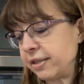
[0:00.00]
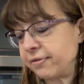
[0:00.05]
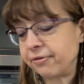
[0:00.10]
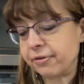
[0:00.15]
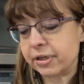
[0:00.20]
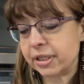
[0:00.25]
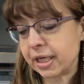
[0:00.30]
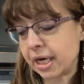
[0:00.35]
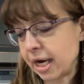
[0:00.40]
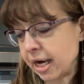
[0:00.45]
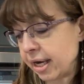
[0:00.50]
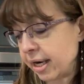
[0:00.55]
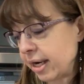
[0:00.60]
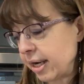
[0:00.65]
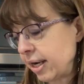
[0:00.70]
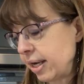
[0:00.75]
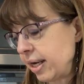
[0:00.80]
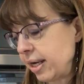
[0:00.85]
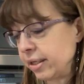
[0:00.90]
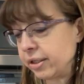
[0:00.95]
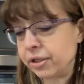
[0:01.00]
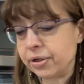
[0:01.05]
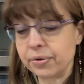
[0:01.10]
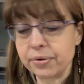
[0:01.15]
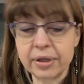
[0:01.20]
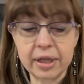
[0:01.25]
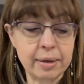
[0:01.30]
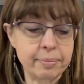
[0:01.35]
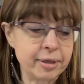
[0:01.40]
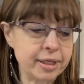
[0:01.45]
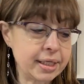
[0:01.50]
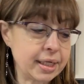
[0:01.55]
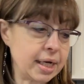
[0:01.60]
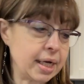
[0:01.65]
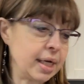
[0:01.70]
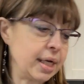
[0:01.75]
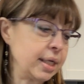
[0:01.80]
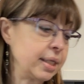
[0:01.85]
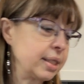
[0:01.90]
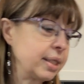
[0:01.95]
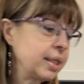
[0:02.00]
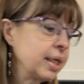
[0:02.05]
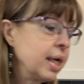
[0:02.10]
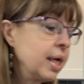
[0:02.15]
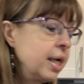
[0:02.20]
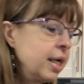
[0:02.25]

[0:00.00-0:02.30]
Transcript: frittata and 2 clementines.